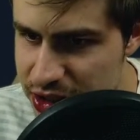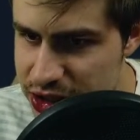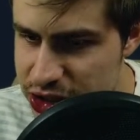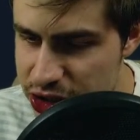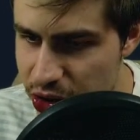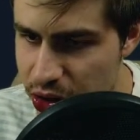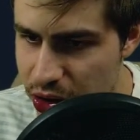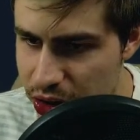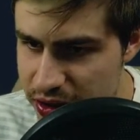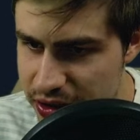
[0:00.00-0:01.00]

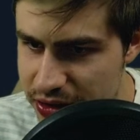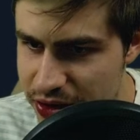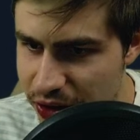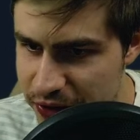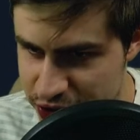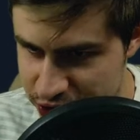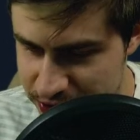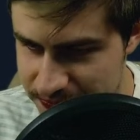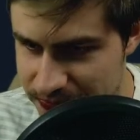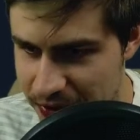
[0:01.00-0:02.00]
Stokovic.
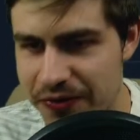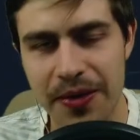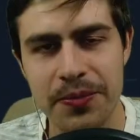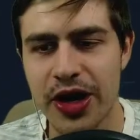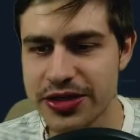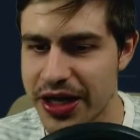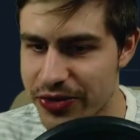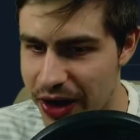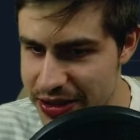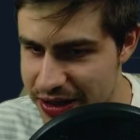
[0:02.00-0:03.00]
Hopefully I'm pronouncing that
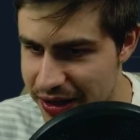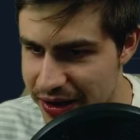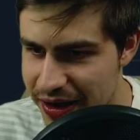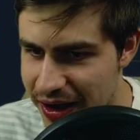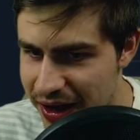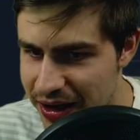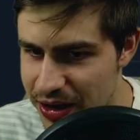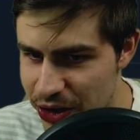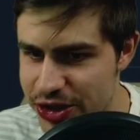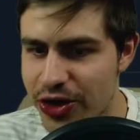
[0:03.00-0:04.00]
right.
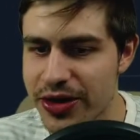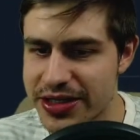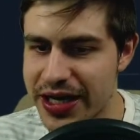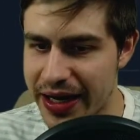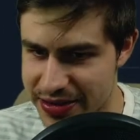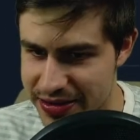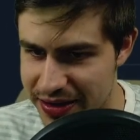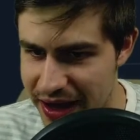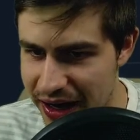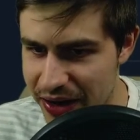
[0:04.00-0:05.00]
Looked content,
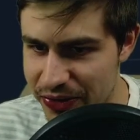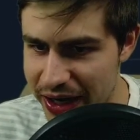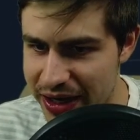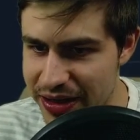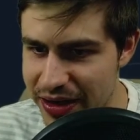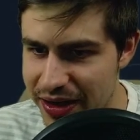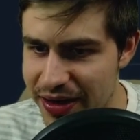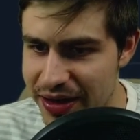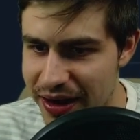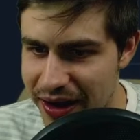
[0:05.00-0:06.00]
and I reckon
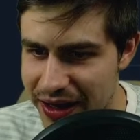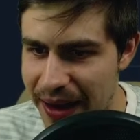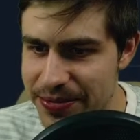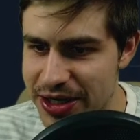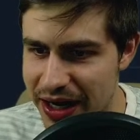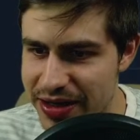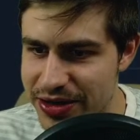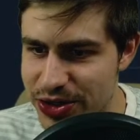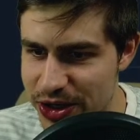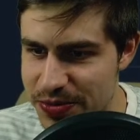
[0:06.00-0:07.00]
came to London
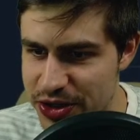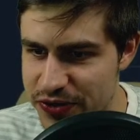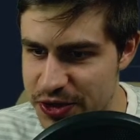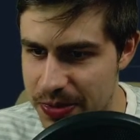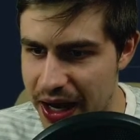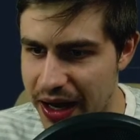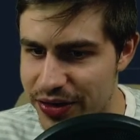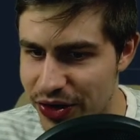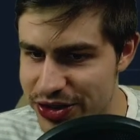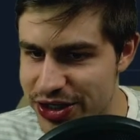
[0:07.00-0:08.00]
to watch Mitrovic play,
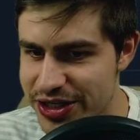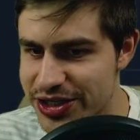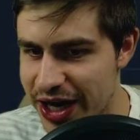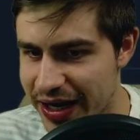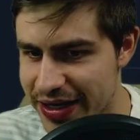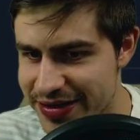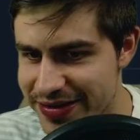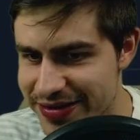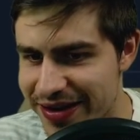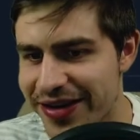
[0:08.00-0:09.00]
not just chat.
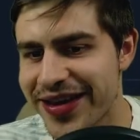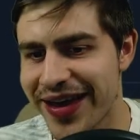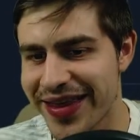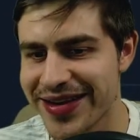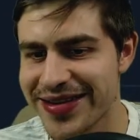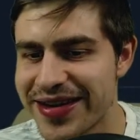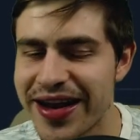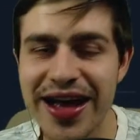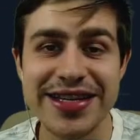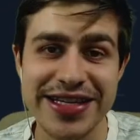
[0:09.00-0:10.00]
Okay, that
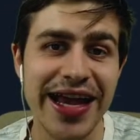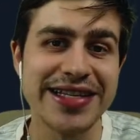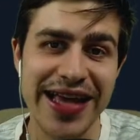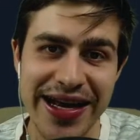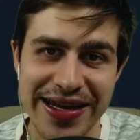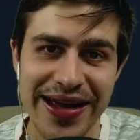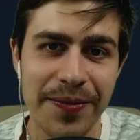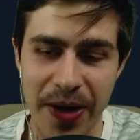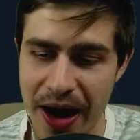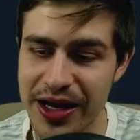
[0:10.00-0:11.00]
Nanad says that
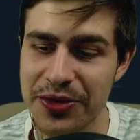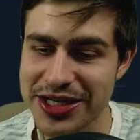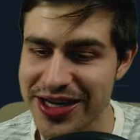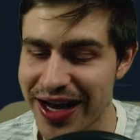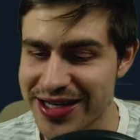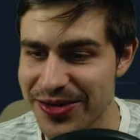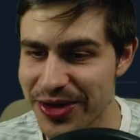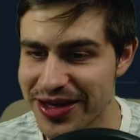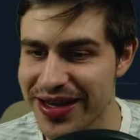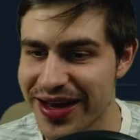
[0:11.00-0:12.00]
apparently he was sighted
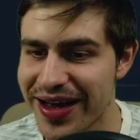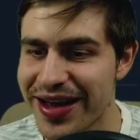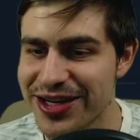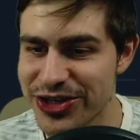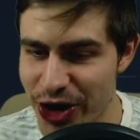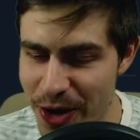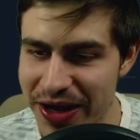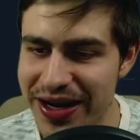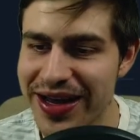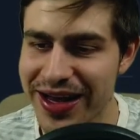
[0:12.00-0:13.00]
with the
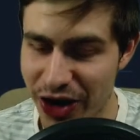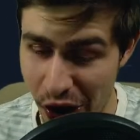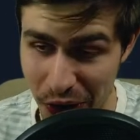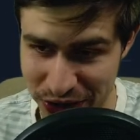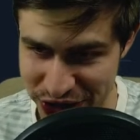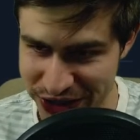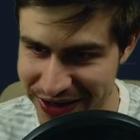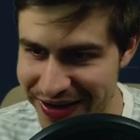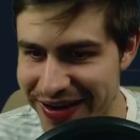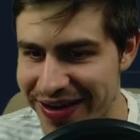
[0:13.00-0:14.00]
Serbian coach,
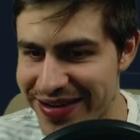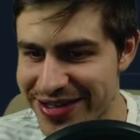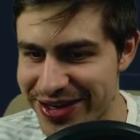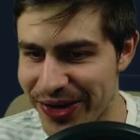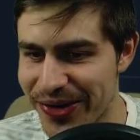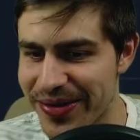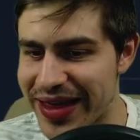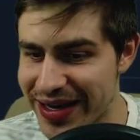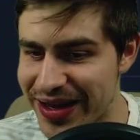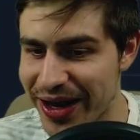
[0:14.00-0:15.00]
so
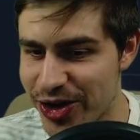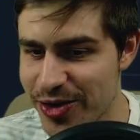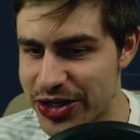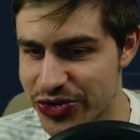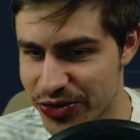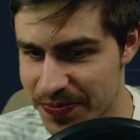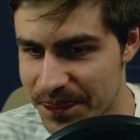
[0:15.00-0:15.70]
that could be true.